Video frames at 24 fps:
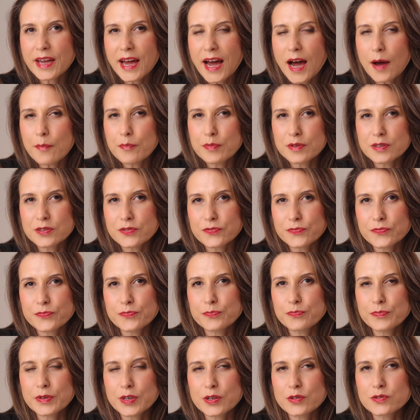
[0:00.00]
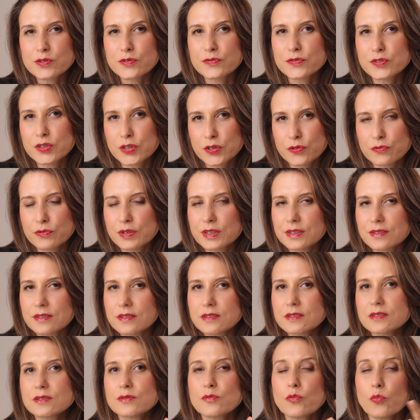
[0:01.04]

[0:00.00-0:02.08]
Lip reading: happens because of two reasons.